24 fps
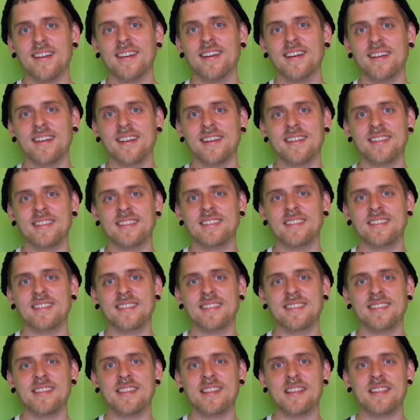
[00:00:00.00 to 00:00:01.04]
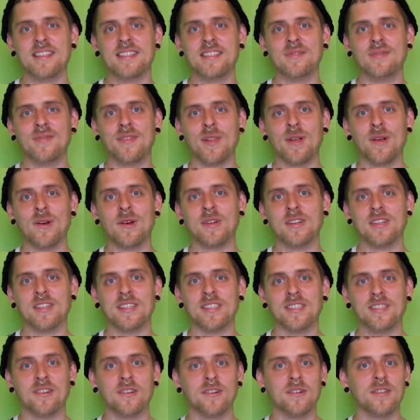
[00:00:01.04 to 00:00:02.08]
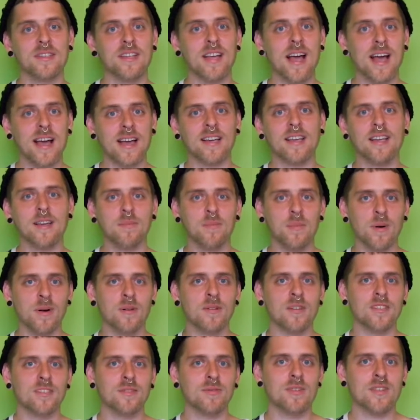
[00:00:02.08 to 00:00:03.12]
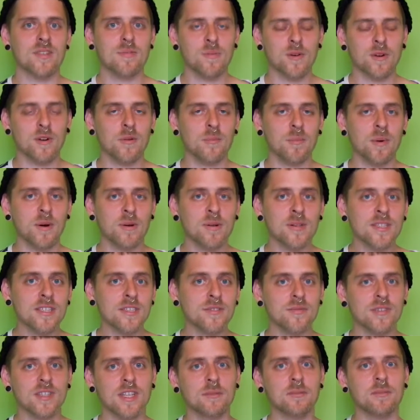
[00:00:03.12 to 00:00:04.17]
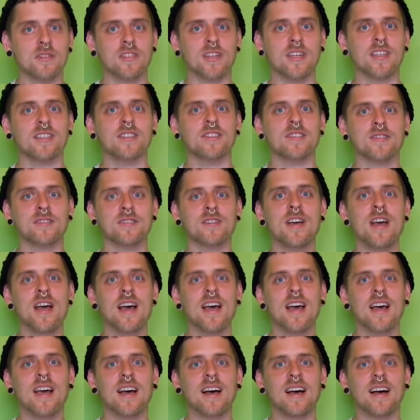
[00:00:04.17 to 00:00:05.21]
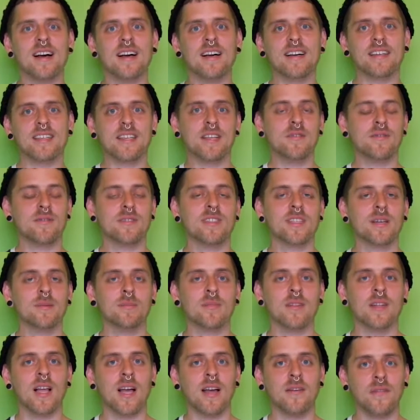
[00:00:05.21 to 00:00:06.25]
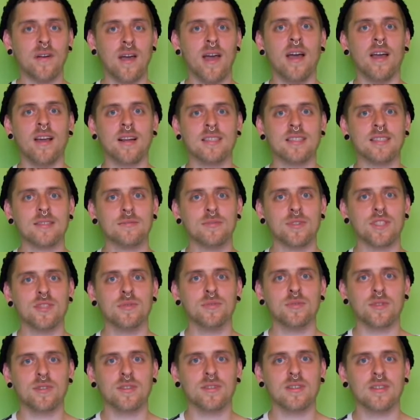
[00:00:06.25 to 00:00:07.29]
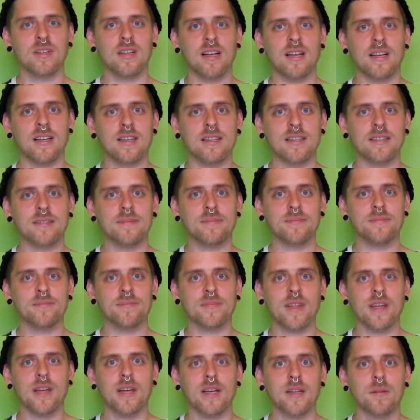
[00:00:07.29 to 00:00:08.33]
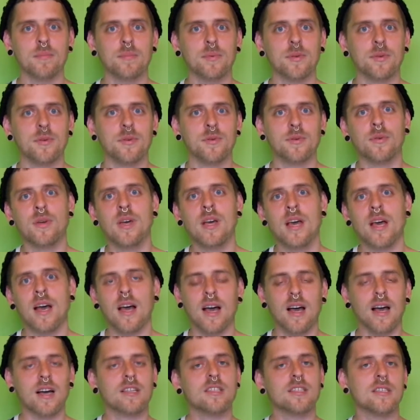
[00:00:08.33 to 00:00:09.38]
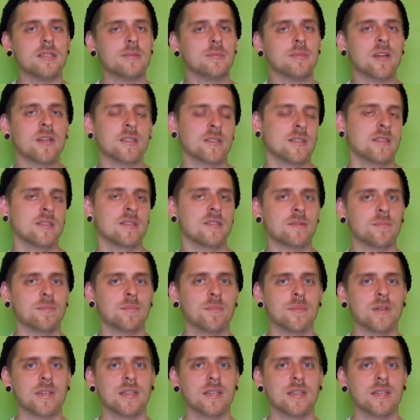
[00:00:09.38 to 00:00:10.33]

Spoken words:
and this vlog is called Hacking Polish with Spoko Polish, when I'm trying to give you some life hacks which will help you actually master